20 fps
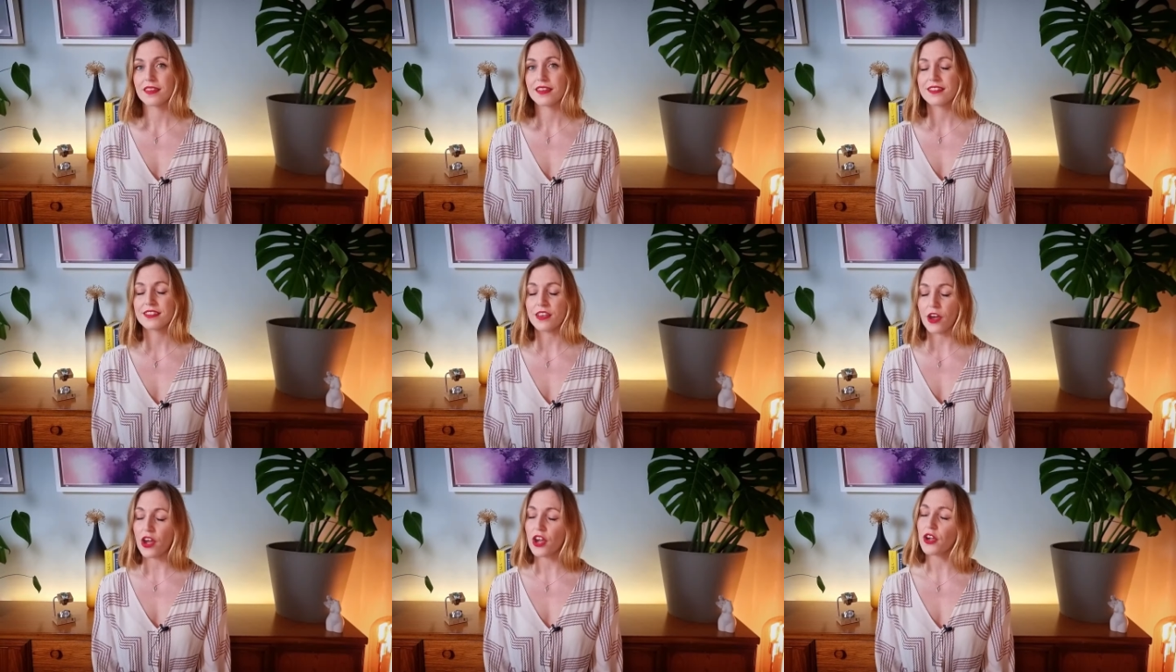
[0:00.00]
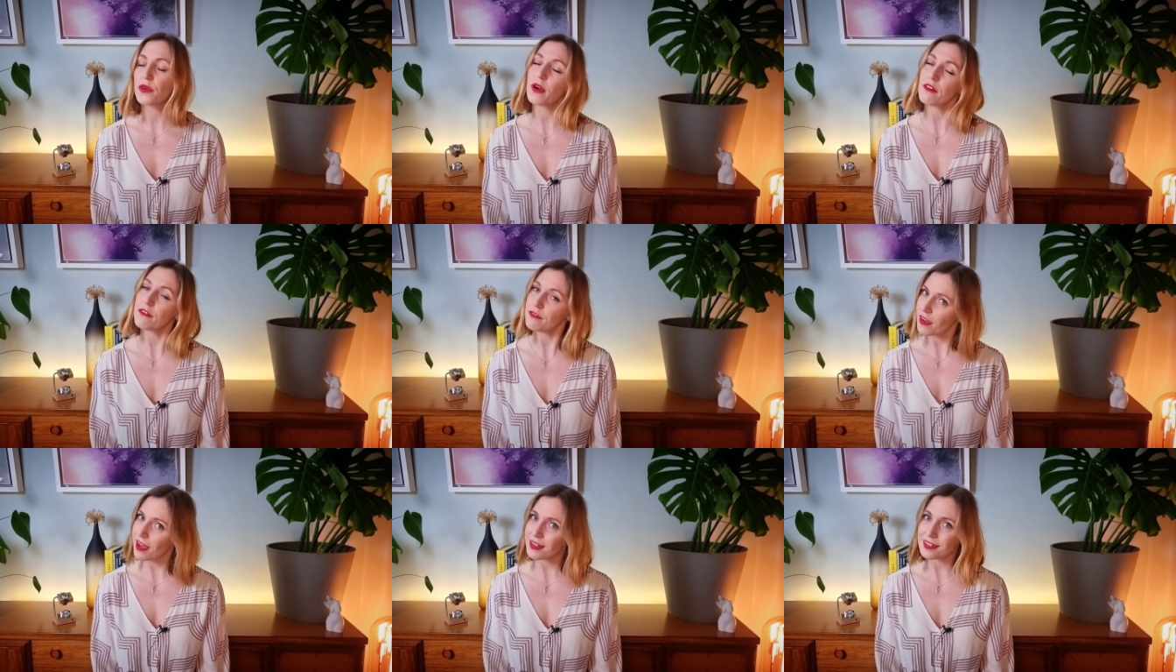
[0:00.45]

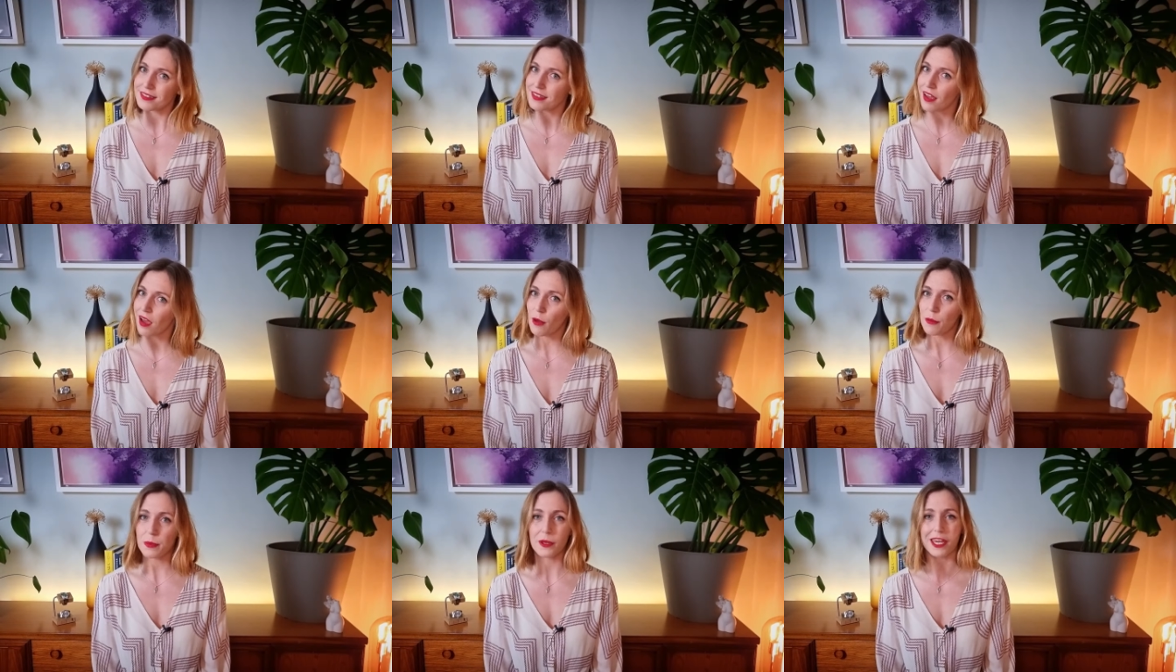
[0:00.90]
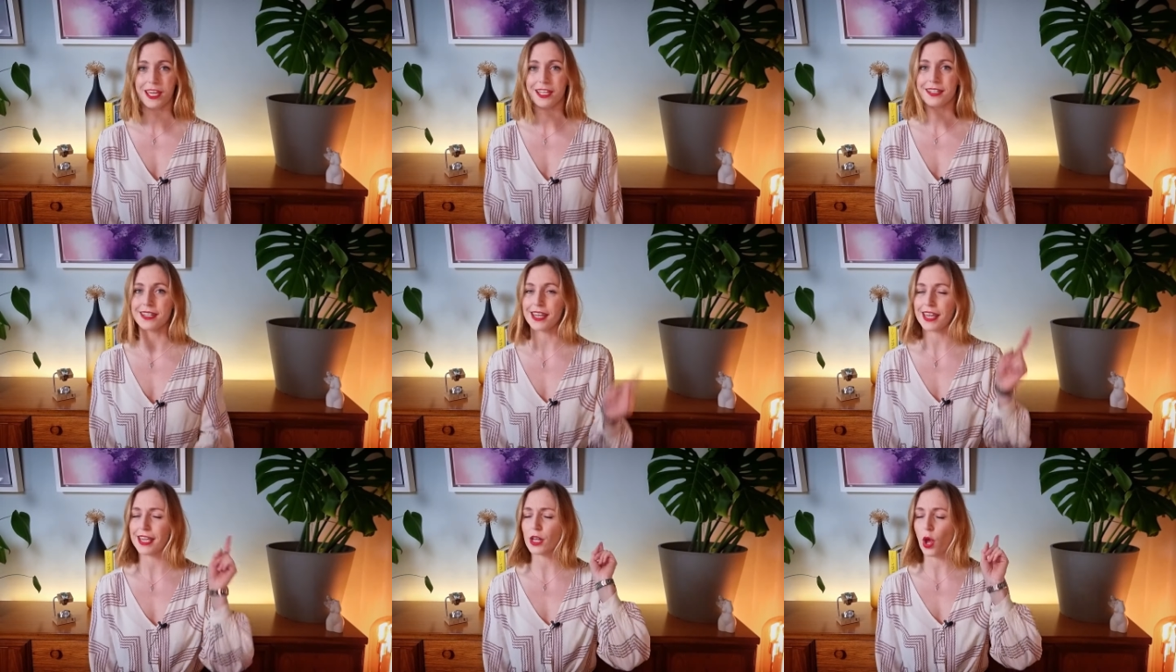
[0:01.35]
So first up
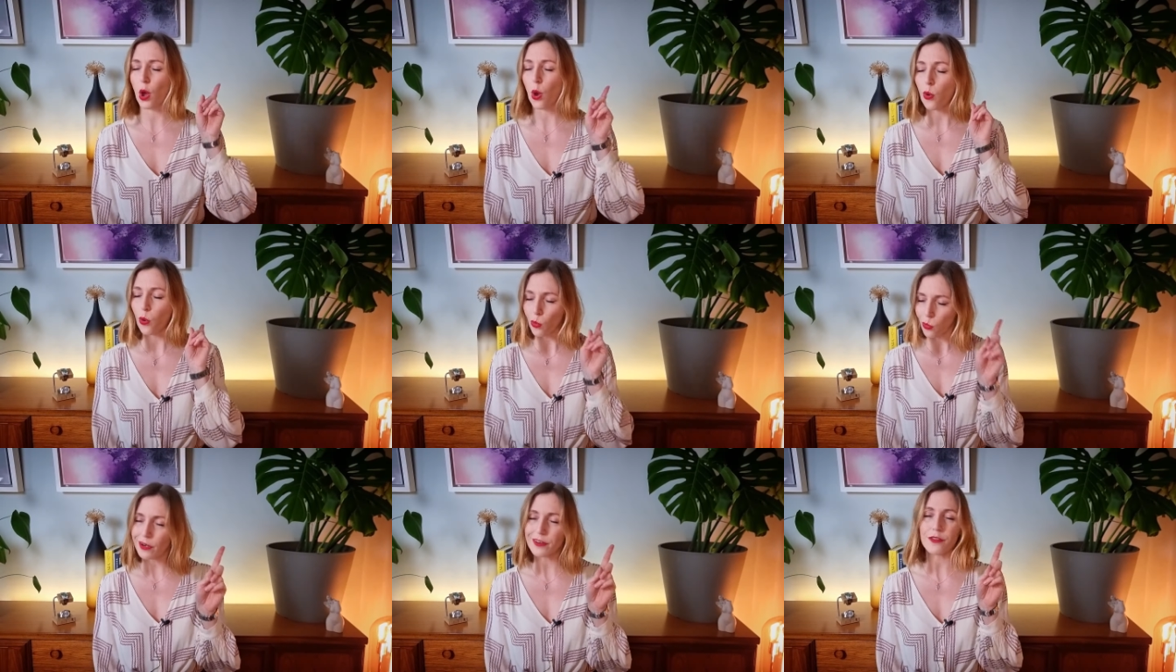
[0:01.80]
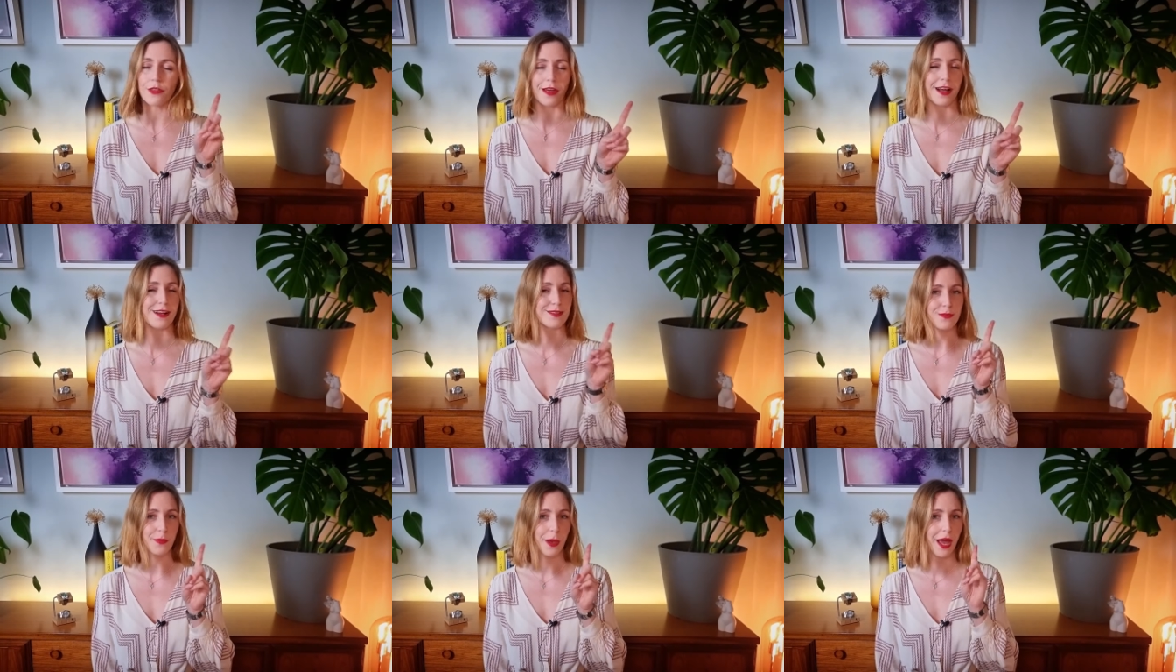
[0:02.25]
in the
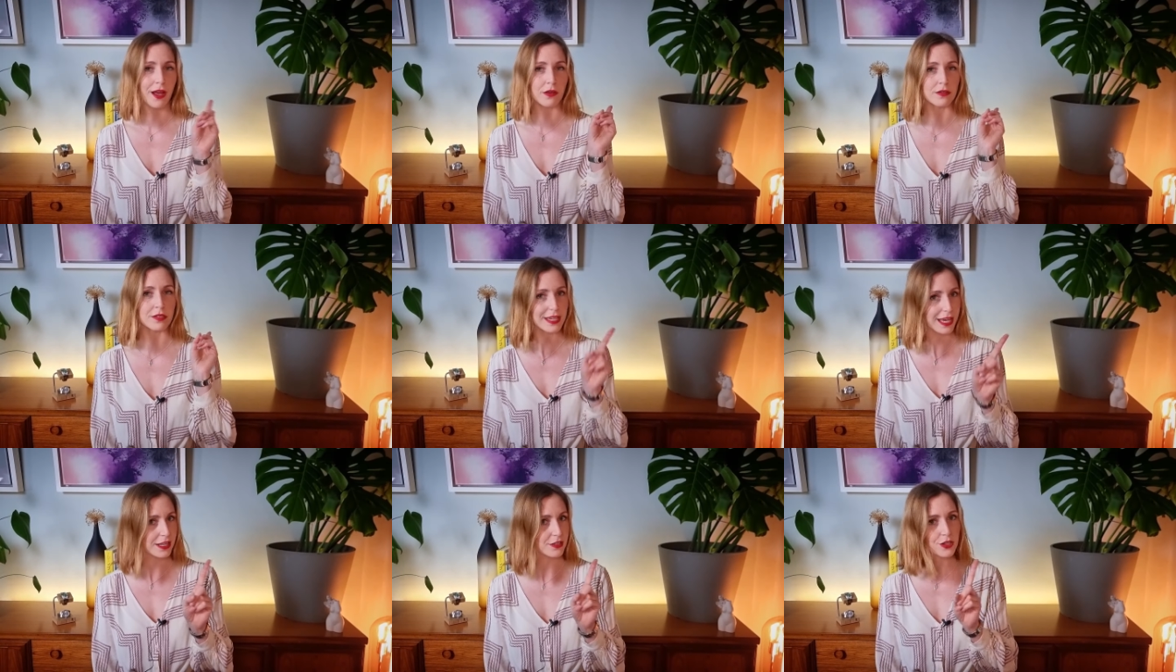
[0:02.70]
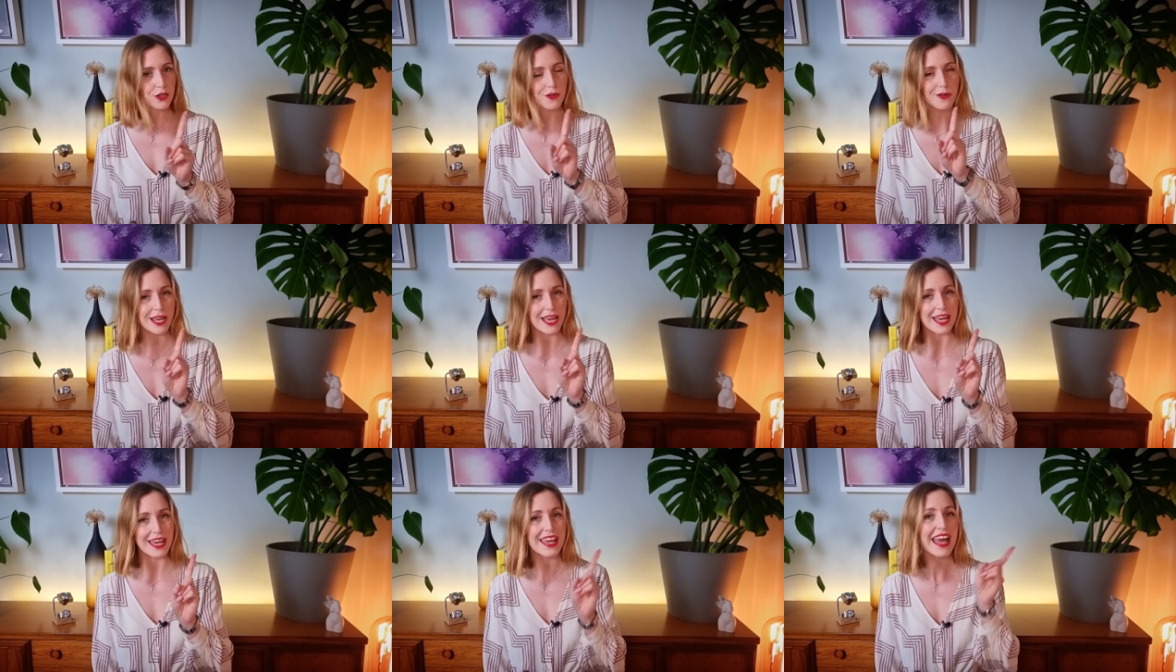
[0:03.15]
£1,000
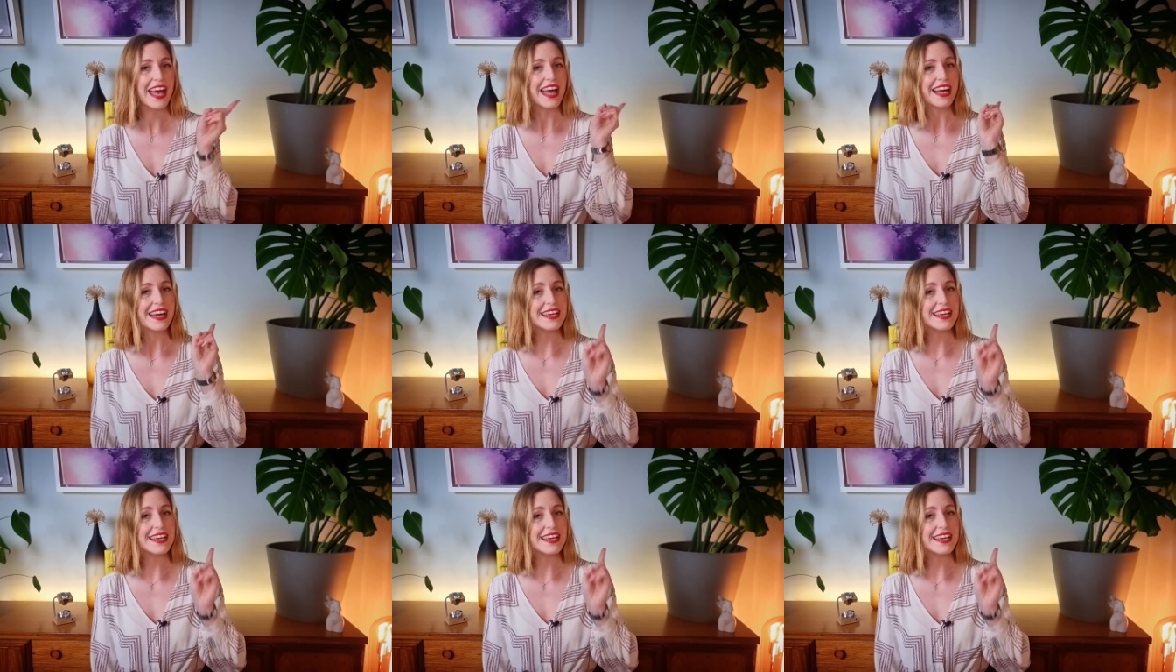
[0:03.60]
category